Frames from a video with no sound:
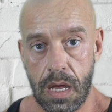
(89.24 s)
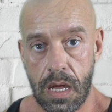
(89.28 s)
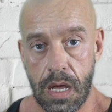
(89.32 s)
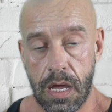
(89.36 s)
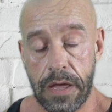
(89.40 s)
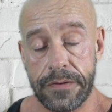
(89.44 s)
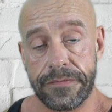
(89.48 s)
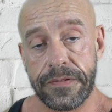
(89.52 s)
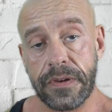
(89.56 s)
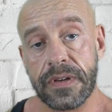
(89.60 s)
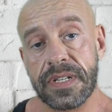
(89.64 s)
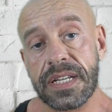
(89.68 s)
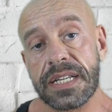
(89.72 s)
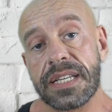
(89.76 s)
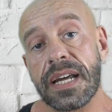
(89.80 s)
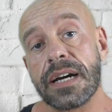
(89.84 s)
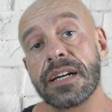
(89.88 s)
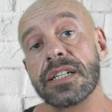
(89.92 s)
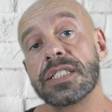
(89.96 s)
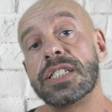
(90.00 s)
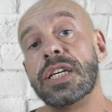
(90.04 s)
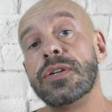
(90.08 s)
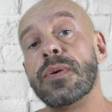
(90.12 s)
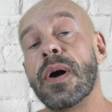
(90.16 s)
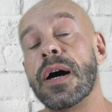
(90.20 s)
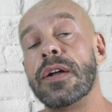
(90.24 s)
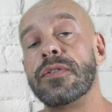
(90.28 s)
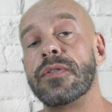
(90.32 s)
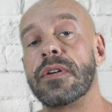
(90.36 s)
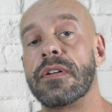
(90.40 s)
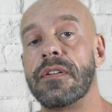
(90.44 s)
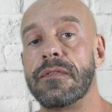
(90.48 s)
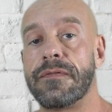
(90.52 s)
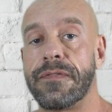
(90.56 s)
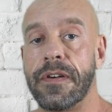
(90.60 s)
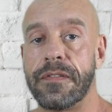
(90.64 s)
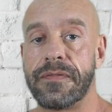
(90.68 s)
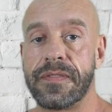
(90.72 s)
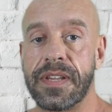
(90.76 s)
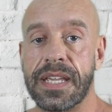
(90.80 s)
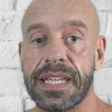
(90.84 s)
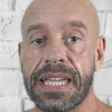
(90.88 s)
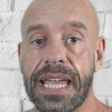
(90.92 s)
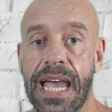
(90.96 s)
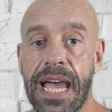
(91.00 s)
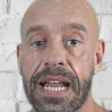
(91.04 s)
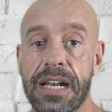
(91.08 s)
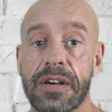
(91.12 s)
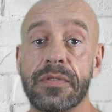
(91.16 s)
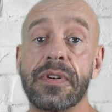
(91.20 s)
If you deduct 250
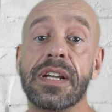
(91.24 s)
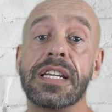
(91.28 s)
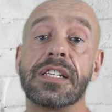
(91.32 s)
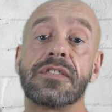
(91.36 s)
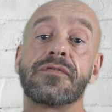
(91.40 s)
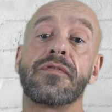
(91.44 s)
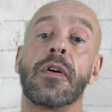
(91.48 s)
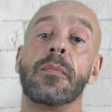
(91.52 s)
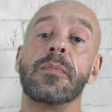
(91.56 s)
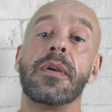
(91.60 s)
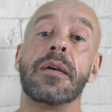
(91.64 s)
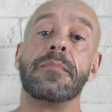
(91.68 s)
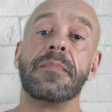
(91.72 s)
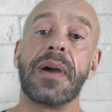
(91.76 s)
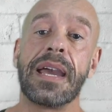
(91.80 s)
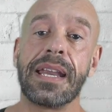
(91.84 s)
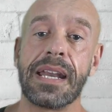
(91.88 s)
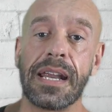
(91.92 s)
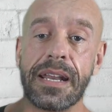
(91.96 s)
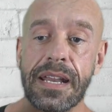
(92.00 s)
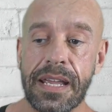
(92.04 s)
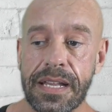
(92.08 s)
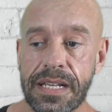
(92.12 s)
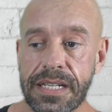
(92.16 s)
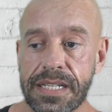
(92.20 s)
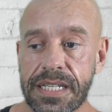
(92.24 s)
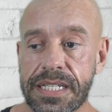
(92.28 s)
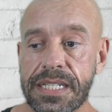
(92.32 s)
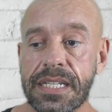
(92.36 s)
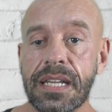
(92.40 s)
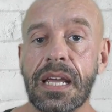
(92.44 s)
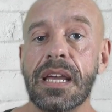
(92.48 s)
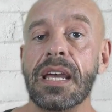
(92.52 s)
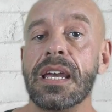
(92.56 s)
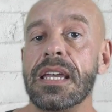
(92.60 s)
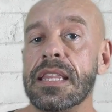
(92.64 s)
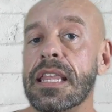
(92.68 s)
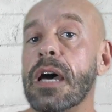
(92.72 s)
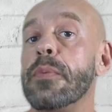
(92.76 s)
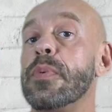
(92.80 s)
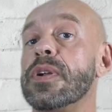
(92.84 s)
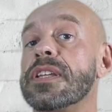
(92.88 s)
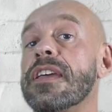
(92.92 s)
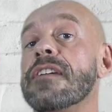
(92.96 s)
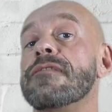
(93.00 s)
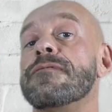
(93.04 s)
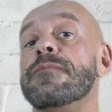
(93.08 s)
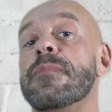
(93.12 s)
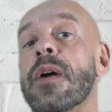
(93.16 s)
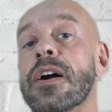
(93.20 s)
calories from your maintenance, that would
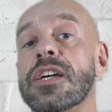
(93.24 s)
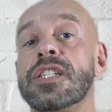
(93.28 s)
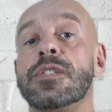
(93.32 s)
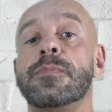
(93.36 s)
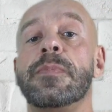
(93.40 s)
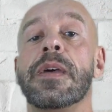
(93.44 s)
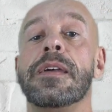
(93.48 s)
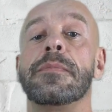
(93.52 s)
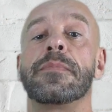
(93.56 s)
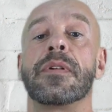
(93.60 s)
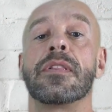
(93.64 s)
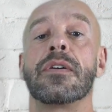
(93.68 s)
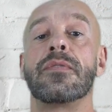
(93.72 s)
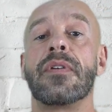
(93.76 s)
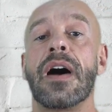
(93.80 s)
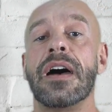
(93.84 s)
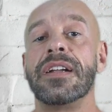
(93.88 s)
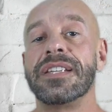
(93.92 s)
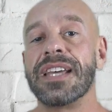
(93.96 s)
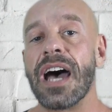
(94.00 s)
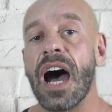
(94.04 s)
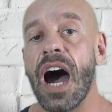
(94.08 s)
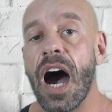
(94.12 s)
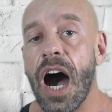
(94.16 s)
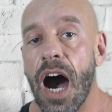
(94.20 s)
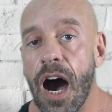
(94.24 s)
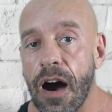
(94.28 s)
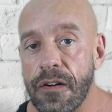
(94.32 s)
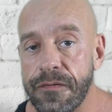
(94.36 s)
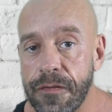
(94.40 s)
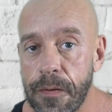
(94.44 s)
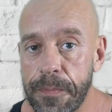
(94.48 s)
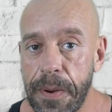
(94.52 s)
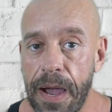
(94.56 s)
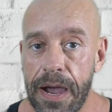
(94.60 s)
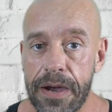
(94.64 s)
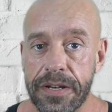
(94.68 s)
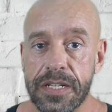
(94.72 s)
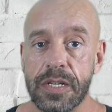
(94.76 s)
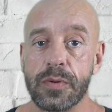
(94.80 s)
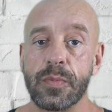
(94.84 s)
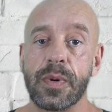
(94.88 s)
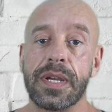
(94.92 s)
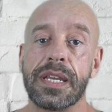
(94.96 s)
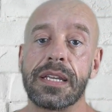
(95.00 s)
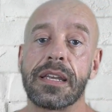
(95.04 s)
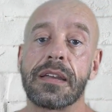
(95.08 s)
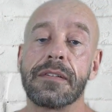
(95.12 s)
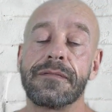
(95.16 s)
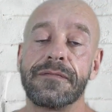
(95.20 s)
give most people around a half a pound a
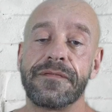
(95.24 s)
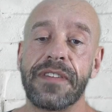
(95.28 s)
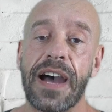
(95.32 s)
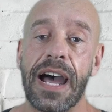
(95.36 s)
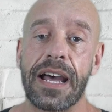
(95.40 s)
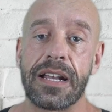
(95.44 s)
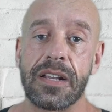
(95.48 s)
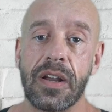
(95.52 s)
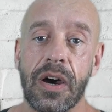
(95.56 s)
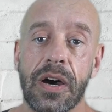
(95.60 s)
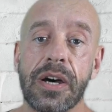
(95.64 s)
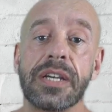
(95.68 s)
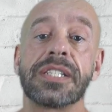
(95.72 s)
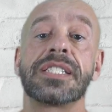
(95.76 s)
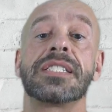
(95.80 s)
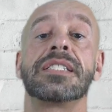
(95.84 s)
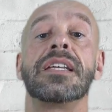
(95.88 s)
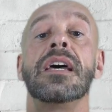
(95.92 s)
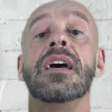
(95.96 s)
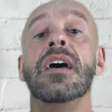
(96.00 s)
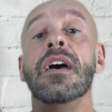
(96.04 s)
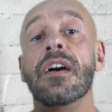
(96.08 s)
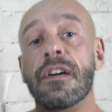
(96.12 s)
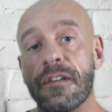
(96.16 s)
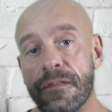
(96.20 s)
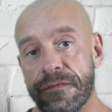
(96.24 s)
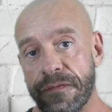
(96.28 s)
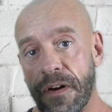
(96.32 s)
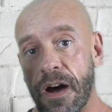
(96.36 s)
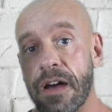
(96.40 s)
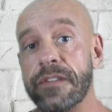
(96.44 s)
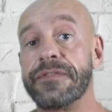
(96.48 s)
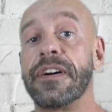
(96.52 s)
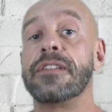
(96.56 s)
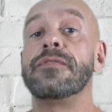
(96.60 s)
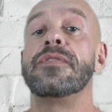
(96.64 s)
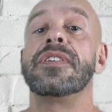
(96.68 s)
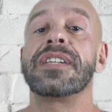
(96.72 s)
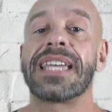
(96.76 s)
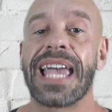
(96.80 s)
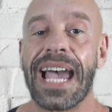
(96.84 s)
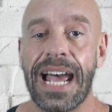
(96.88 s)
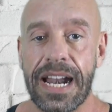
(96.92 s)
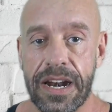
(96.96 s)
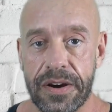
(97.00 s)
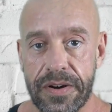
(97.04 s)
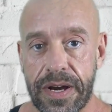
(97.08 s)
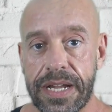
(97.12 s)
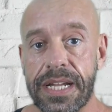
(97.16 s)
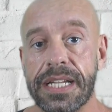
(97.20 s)
week fat loss, 500
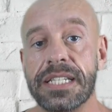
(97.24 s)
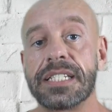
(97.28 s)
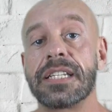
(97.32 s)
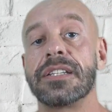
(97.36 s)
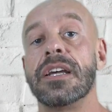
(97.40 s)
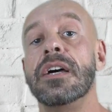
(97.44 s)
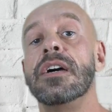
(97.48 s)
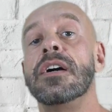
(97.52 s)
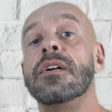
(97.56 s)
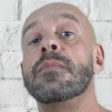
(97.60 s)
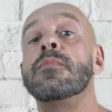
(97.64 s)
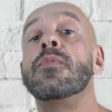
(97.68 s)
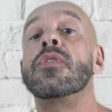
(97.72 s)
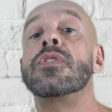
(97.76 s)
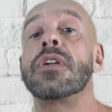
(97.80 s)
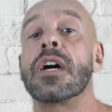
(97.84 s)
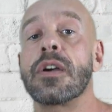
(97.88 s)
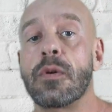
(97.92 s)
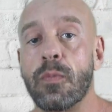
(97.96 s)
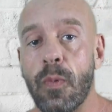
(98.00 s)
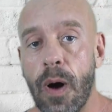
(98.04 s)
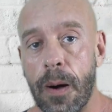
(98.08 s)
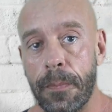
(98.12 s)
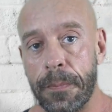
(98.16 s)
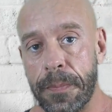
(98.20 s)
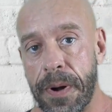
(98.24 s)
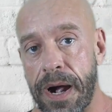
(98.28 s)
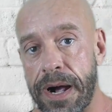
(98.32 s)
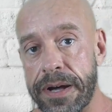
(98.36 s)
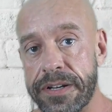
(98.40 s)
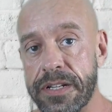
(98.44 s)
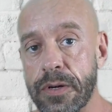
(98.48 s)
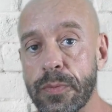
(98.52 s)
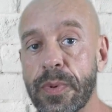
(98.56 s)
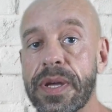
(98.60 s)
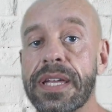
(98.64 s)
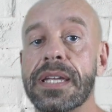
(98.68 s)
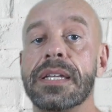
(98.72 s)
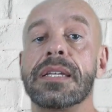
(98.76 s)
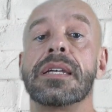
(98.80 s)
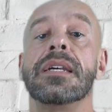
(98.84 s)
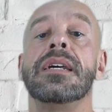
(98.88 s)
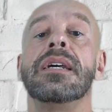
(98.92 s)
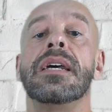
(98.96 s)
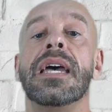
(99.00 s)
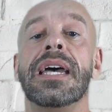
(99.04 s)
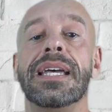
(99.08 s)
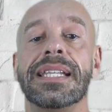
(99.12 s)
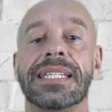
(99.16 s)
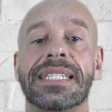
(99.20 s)
calories, more like 1 pound a week,
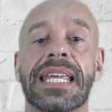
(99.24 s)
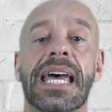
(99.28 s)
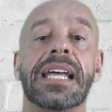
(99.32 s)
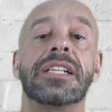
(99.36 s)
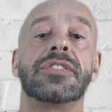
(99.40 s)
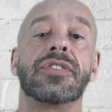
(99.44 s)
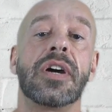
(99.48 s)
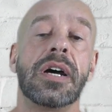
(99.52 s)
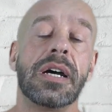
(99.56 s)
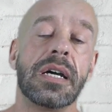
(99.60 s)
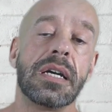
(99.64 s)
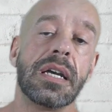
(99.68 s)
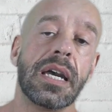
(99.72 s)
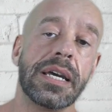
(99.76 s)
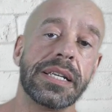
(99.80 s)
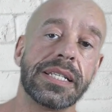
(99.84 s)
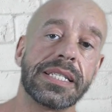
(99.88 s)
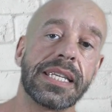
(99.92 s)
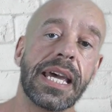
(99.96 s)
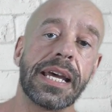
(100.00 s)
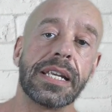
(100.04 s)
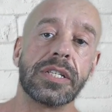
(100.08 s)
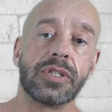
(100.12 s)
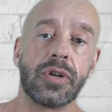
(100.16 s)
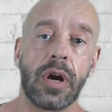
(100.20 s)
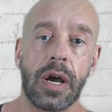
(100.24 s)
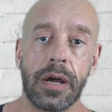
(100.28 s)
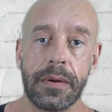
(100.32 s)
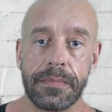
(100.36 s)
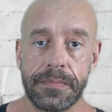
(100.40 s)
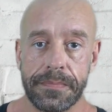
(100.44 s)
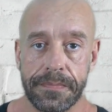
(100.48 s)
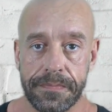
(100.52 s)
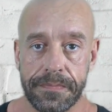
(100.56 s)
etc., etc.